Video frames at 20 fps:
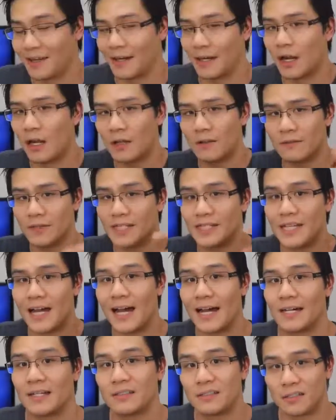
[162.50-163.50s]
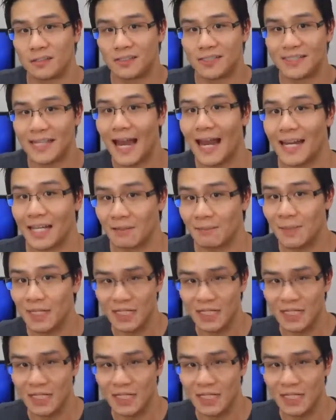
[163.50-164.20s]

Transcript: is that all of the tiles are static,